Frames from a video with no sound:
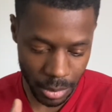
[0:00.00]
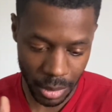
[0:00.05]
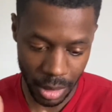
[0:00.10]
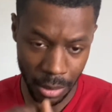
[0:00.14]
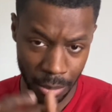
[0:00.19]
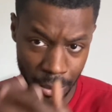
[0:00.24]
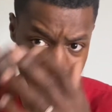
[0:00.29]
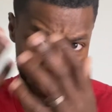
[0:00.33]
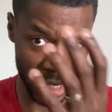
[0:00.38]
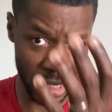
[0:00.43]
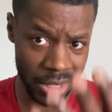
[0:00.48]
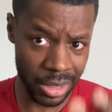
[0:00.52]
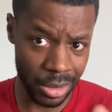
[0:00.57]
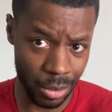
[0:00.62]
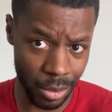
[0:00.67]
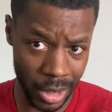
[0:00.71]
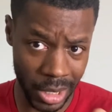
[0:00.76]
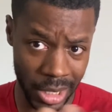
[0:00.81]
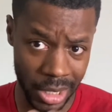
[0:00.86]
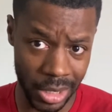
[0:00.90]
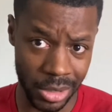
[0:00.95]
But either
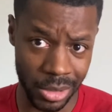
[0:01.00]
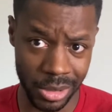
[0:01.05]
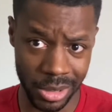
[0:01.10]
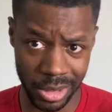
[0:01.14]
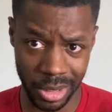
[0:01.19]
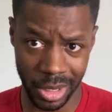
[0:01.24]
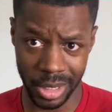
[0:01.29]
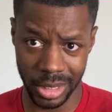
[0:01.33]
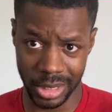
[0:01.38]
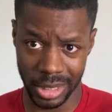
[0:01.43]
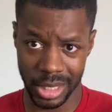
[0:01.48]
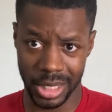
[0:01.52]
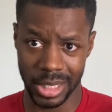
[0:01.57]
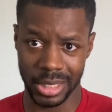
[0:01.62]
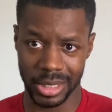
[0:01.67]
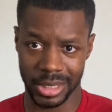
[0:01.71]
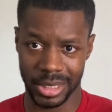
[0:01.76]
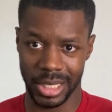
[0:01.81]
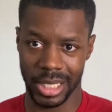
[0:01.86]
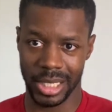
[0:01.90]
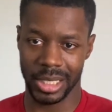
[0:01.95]
way, you start to
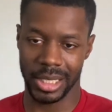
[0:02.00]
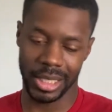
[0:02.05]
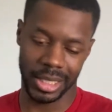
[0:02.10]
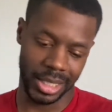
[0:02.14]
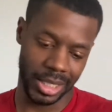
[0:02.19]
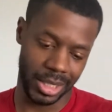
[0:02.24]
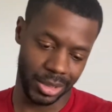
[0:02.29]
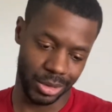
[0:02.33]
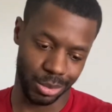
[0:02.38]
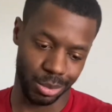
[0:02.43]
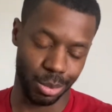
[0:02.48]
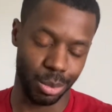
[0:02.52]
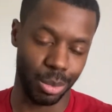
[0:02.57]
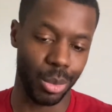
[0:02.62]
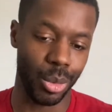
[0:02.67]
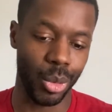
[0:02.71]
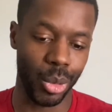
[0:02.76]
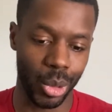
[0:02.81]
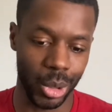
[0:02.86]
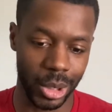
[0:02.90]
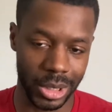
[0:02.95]
understand that there's
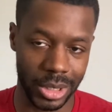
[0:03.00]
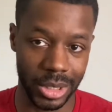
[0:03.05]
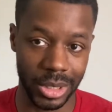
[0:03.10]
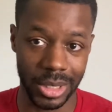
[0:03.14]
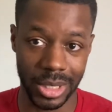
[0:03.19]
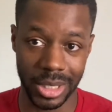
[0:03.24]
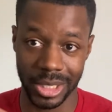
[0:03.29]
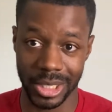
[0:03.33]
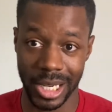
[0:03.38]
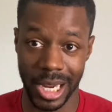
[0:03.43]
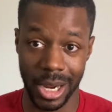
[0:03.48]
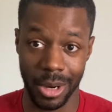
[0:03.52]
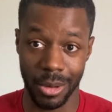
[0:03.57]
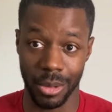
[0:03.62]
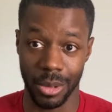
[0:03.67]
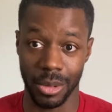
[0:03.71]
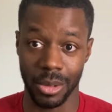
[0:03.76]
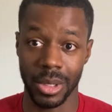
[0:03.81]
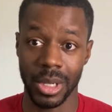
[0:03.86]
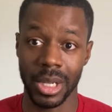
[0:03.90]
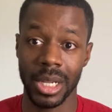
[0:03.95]
more to the
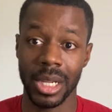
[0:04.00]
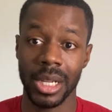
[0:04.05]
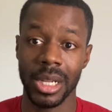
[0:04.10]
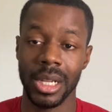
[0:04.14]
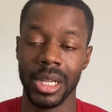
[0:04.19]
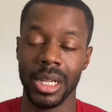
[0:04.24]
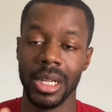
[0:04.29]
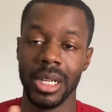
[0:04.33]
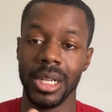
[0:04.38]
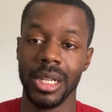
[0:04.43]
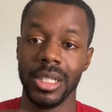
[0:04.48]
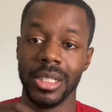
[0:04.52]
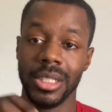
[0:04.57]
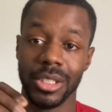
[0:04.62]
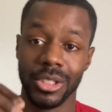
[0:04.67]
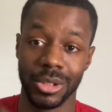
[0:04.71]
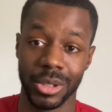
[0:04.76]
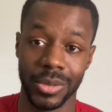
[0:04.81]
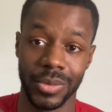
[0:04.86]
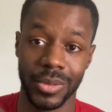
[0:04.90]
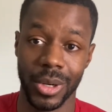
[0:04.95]
gyro, the
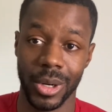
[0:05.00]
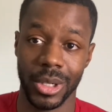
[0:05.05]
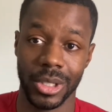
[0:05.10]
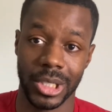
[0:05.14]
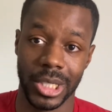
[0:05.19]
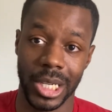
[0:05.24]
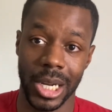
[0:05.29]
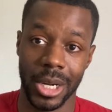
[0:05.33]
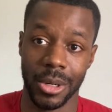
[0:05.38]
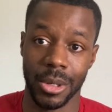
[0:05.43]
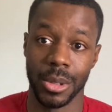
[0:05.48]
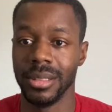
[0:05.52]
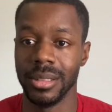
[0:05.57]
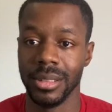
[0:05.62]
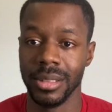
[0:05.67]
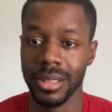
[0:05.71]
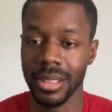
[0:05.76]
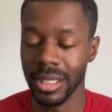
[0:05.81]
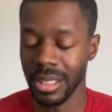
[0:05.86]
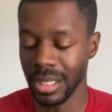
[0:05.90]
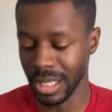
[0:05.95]
drift car gyro,
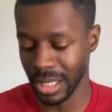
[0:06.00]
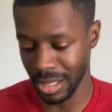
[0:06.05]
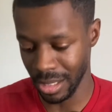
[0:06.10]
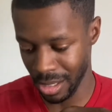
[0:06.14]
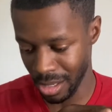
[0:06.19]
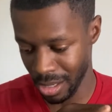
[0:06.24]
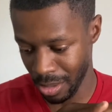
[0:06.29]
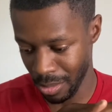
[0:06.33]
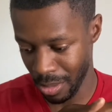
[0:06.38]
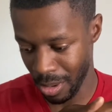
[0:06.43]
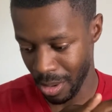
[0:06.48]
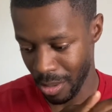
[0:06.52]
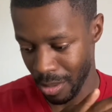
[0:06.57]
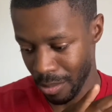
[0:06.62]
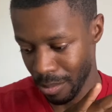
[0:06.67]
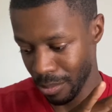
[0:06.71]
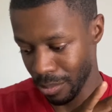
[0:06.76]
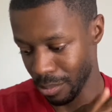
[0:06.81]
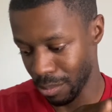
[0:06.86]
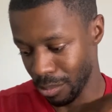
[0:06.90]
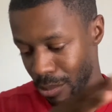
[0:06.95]
than the
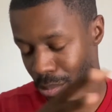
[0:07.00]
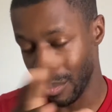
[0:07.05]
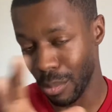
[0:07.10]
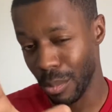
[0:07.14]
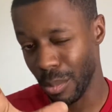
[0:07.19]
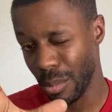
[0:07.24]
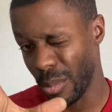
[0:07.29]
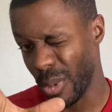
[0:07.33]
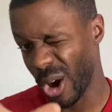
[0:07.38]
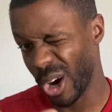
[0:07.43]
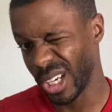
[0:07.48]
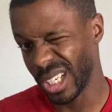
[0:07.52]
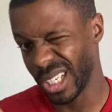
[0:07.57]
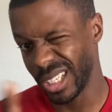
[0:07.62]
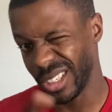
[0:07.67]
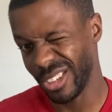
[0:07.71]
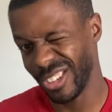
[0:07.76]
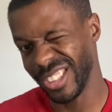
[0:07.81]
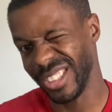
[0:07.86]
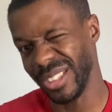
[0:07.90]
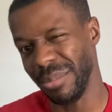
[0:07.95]
market
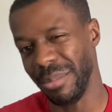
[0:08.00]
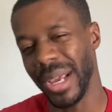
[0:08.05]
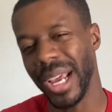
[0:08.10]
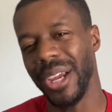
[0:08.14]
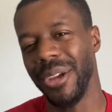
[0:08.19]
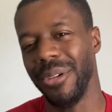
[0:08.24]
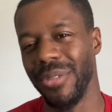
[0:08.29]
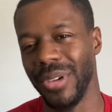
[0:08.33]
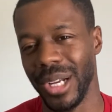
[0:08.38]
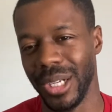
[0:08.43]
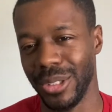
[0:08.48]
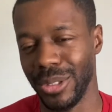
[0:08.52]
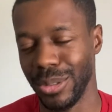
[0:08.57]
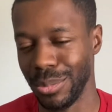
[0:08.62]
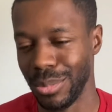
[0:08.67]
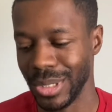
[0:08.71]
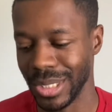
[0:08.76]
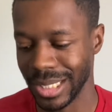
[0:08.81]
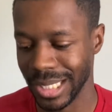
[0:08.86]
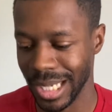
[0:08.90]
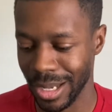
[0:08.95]
or the manufacturer
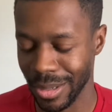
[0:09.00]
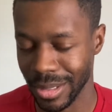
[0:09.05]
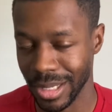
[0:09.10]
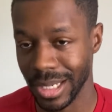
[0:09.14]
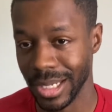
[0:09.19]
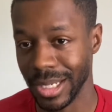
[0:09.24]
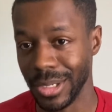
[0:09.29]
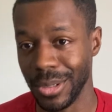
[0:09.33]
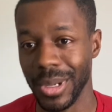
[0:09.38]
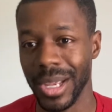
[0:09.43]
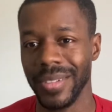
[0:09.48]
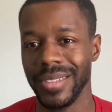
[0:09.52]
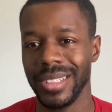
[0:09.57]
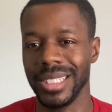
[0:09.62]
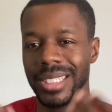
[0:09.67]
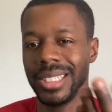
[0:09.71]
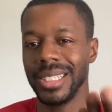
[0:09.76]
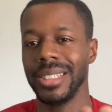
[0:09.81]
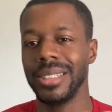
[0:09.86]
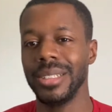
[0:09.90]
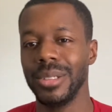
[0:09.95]
puts out there. You have to
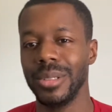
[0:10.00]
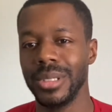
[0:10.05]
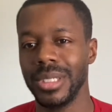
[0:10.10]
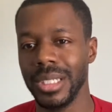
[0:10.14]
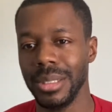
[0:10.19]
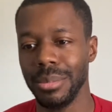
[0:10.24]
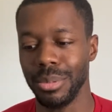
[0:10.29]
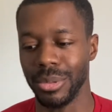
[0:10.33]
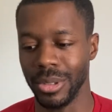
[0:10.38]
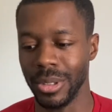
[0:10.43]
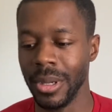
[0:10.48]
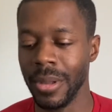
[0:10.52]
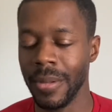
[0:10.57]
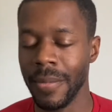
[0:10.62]
dig a little deeper.